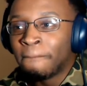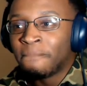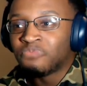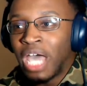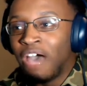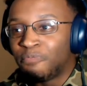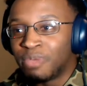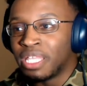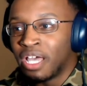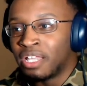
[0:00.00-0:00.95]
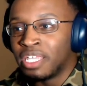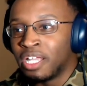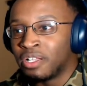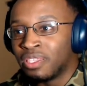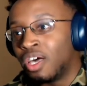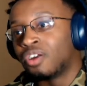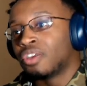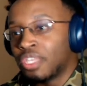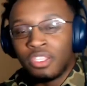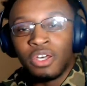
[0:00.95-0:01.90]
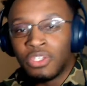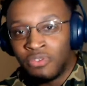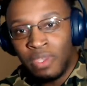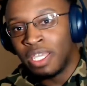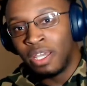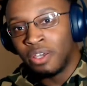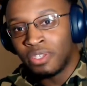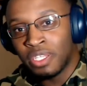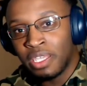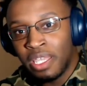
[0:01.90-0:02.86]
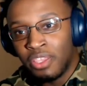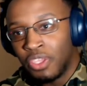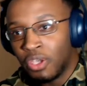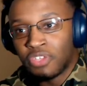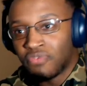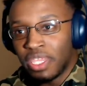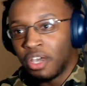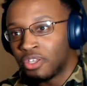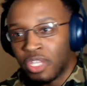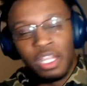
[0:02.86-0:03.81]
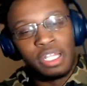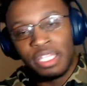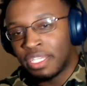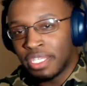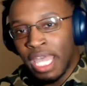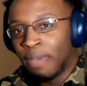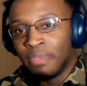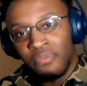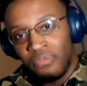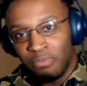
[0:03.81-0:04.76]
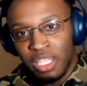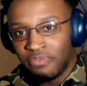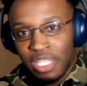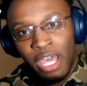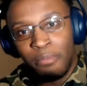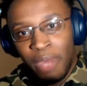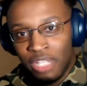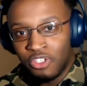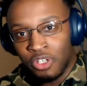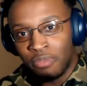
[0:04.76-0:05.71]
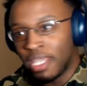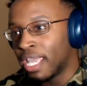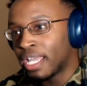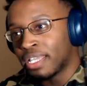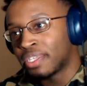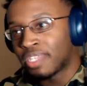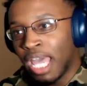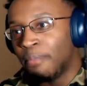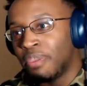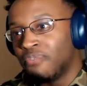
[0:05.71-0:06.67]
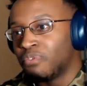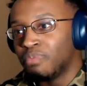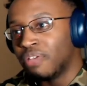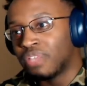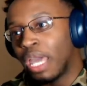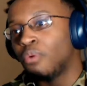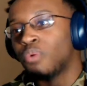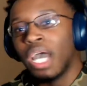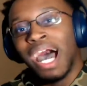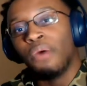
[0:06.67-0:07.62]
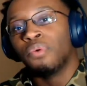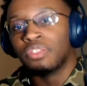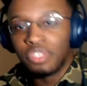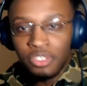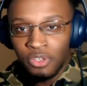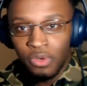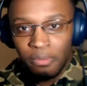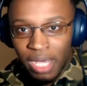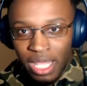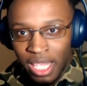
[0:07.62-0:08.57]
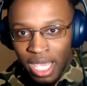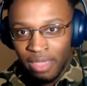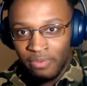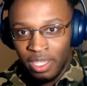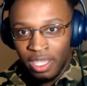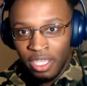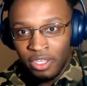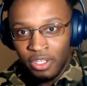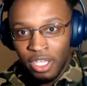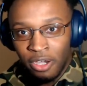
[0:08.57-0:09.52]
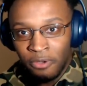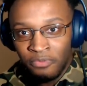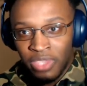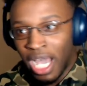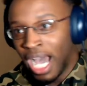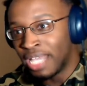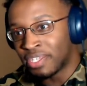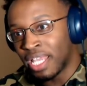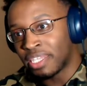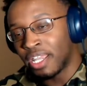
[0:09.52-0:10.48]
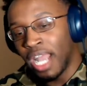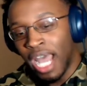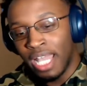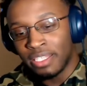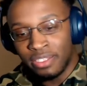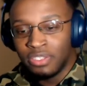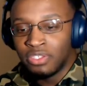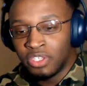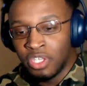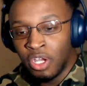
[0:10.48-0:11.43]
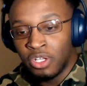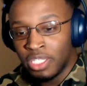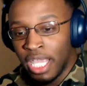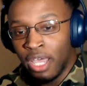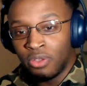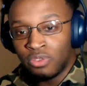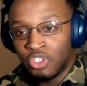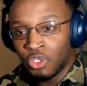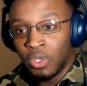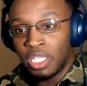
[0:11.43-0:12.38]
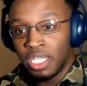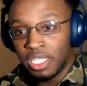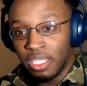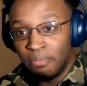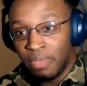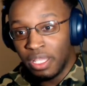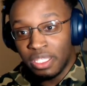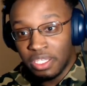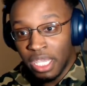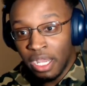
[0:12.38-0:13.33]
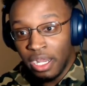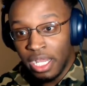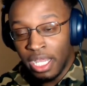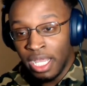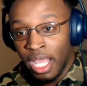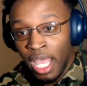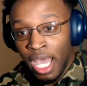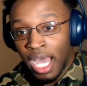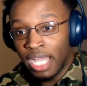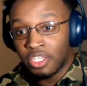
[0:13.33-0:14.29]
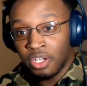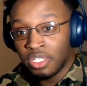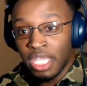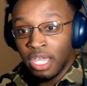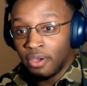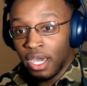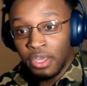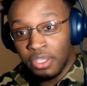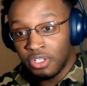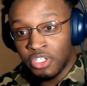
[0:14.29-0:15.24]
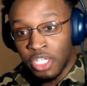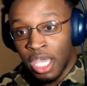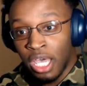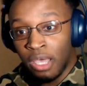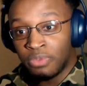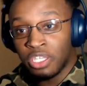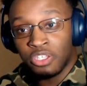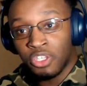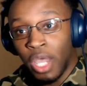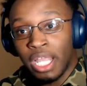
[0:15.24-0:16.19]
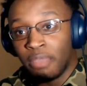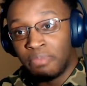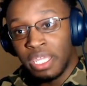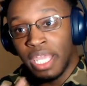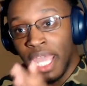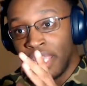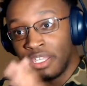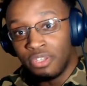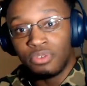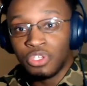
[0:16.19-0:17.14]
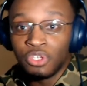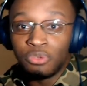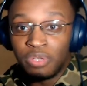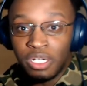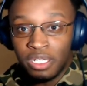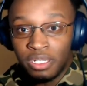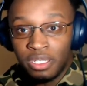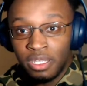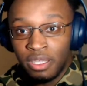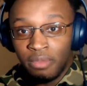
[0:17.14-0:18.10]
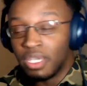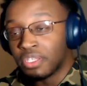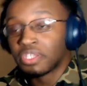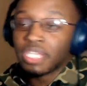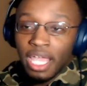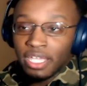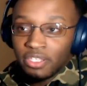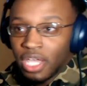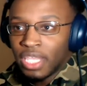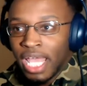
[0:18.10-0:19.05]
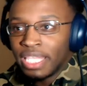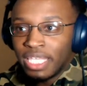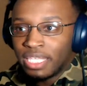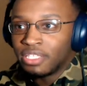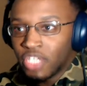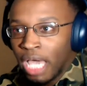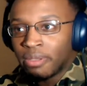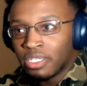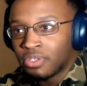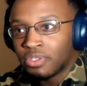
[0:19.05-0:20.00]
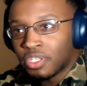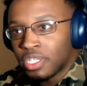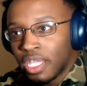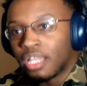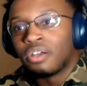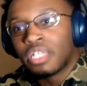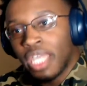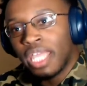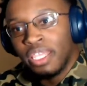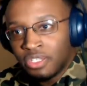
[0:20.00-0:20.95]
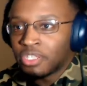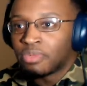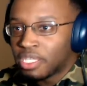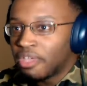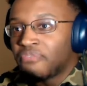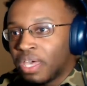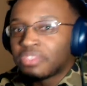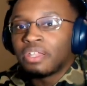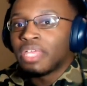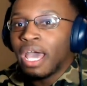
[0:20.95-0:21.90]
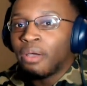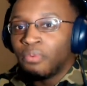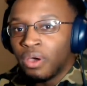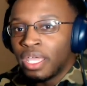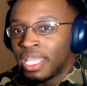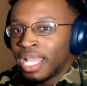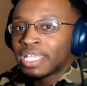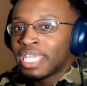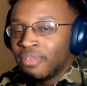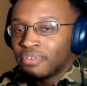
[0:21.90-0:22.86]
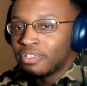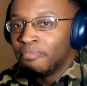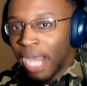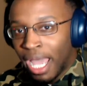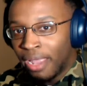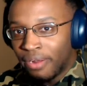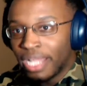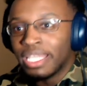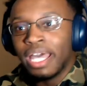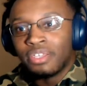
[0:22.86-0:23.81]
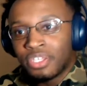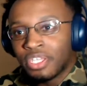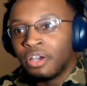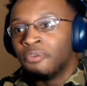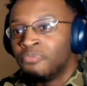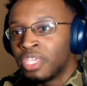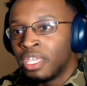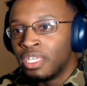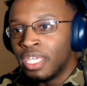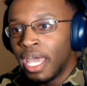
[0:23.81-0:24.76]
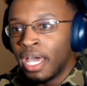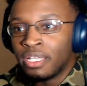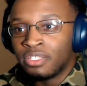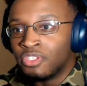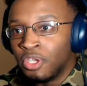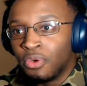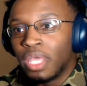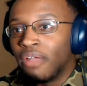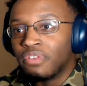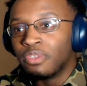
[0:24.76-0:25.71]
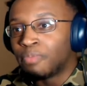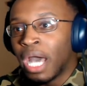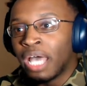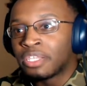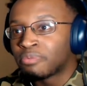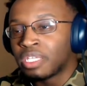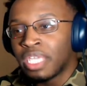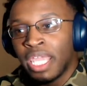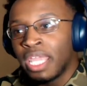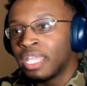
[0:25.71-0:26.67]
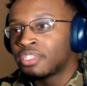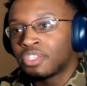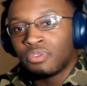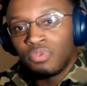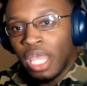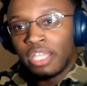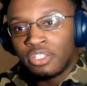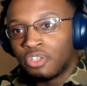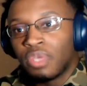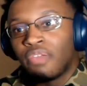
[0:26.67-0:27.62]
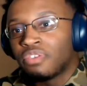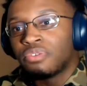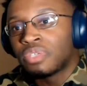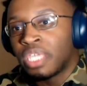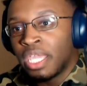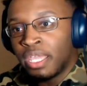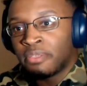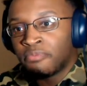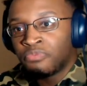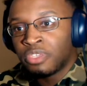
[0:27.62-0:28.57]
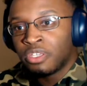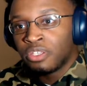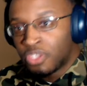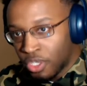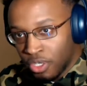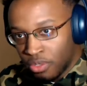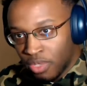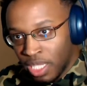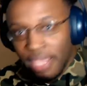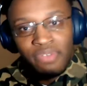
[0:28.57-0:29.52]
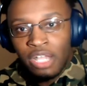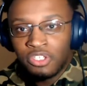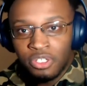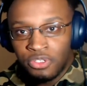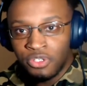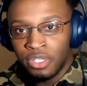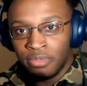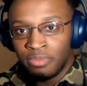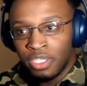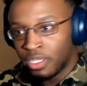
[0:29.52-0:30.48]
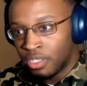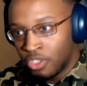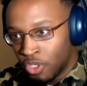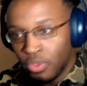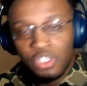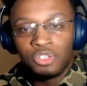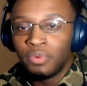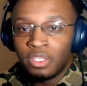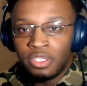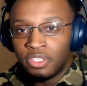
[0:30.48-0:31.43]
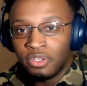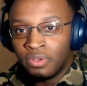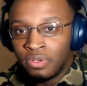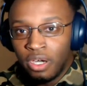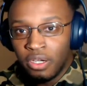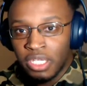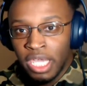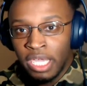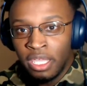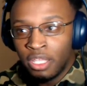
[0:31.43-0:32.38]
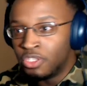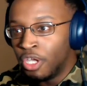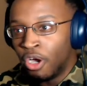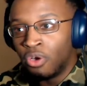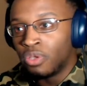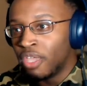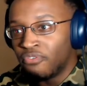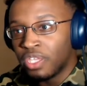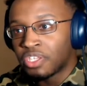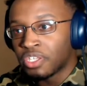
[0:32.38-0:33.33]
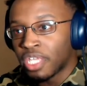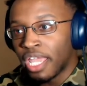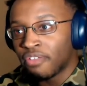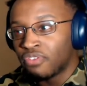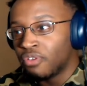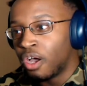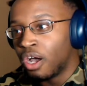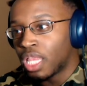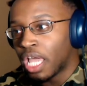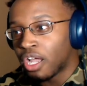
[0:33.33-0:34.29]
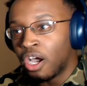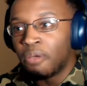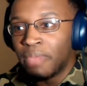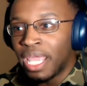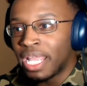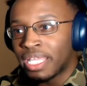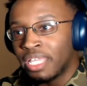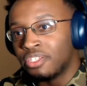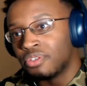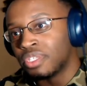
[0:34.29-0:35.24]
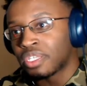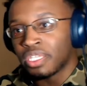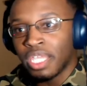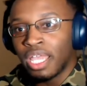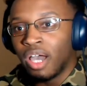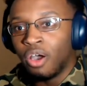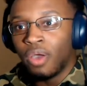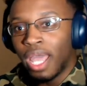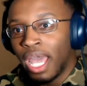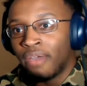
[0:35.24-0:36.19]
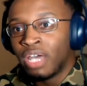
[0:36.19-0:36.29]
I've been on here longer than those videos. Those videos aren't going to stop me from living out my dream. They ain't going to stop me from living out what I want to do with my life. You know, I sat there. I turned down joining the military. I turned down other jobs so I can be a YouTuber. But it's just like, you know, then I need a job because it was just like, okay, there's some stuff out there that I want and I can't really buy right now. So, yeah, do whatever you possibly can to, like, do whatever you can to live out your dream, to do what you want to do, okay? Don't, if this is like, if you all like, oh man, I can't do this because I don't have